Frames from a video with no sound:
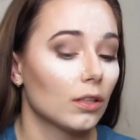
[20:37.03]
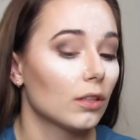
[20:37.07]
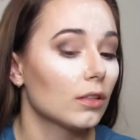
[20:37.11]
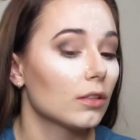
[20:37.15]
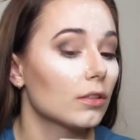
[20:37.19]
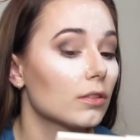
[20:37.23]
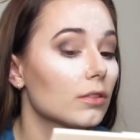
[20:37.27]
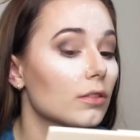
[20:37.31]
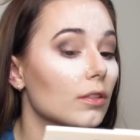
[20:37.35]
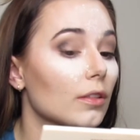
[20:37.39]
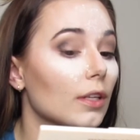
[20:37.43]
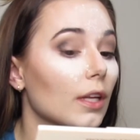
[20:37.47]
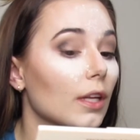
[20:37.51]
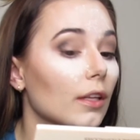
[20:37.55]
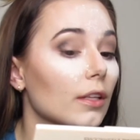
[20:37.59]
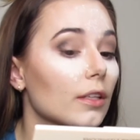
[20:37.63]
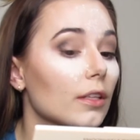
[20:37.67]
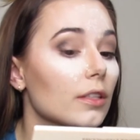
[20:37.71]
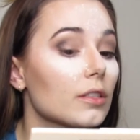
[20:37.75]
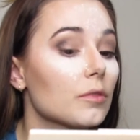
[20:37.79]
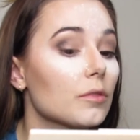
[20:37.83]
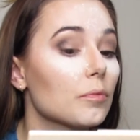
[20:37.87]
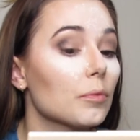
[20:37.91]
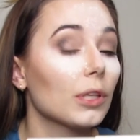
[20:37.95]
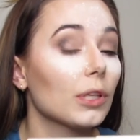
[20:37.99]
So now that
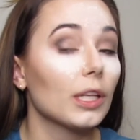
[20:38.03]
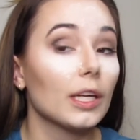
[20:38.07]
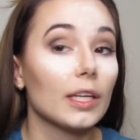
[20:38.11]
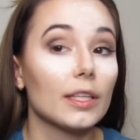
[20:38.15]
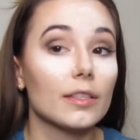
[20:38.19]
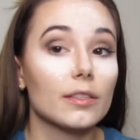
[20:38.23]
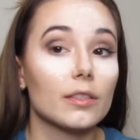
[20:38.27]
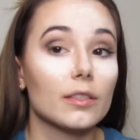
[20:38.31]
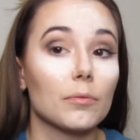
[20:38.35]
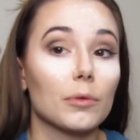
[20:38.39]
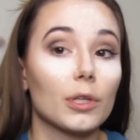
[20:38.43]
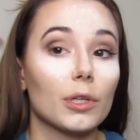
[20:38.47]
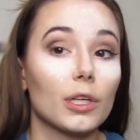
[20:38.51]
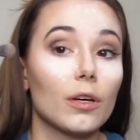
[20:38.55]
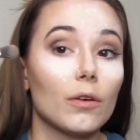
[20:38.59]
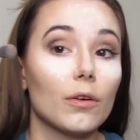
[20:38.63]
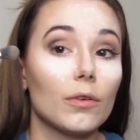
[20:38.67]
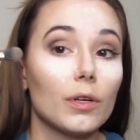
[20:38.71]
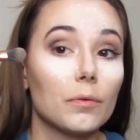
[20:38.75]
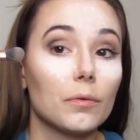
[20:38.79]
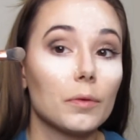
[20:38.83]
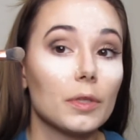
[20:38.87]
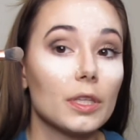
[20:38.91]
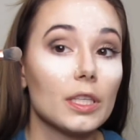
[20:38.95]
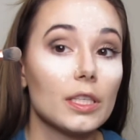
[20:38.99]
it's placed, I'm gonna go
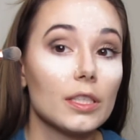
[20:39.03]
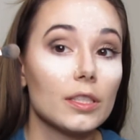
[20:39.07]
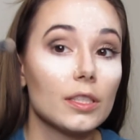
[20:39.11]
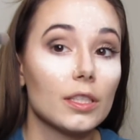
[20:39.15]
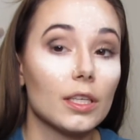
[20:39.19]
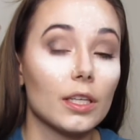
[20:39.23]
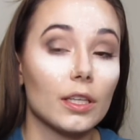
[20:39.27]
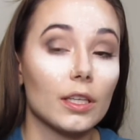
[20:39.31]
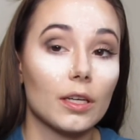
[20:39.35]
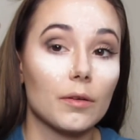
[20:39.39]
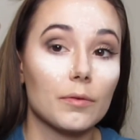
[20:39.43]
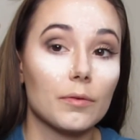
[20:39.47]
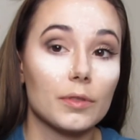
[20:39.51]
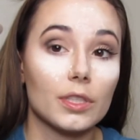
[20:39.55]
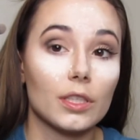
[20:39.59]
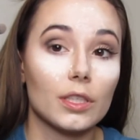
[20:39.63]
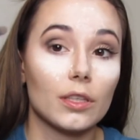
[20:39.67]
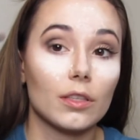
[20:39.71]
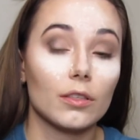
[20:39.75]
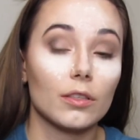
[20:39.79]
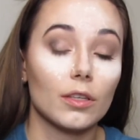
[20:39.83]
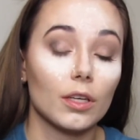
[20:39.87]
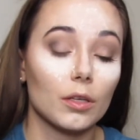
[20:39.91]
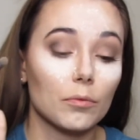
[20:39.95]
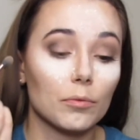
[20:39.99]
in with this end that was in
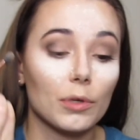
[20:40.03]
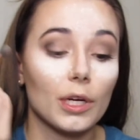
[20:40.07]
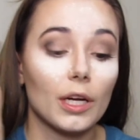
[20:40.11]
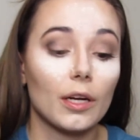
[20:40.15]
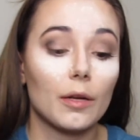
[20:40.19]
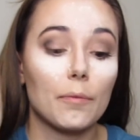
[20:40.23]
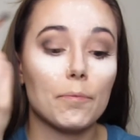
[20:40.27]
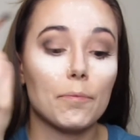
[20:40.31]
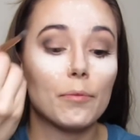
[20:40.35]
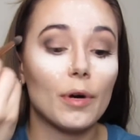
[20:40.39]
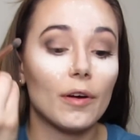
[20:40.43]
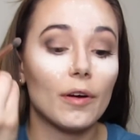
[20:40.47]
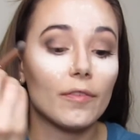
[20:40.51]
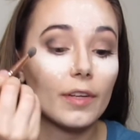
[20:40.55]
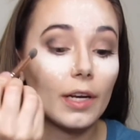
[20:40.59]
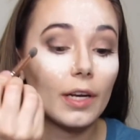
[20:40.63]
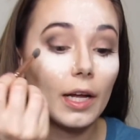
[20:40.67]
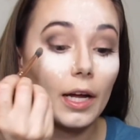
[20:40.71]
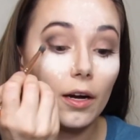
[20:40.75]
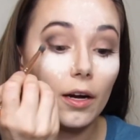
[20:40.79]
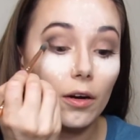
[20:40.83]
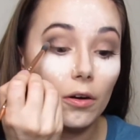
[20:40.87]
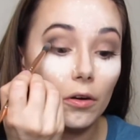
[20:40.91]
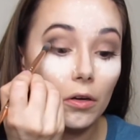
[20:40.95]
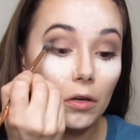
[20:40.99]
the dark brown and buff it
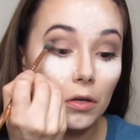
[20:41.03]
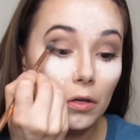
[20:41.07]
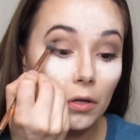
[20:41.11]
out.